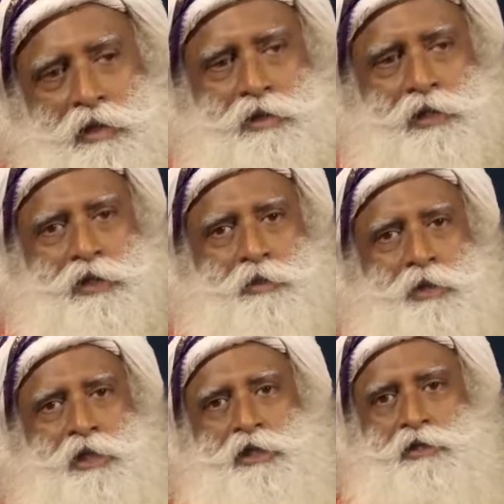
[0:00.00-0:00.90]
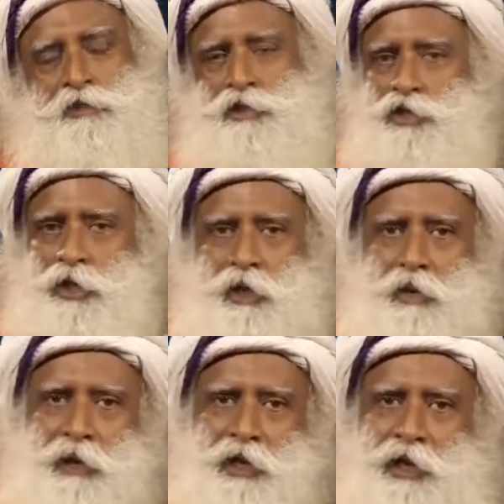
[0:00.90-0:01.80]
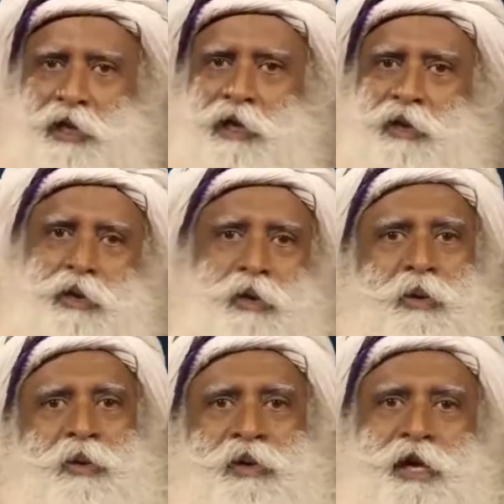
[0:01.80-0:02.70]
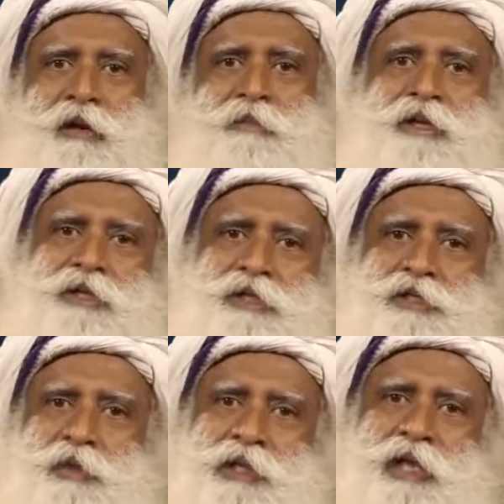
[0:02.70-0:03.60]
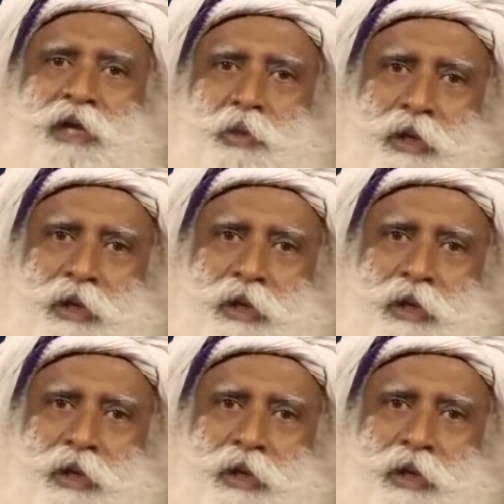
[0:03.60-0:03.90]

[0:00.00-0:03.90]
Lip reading: Richness means we struck oil, gold, diamond, this one, that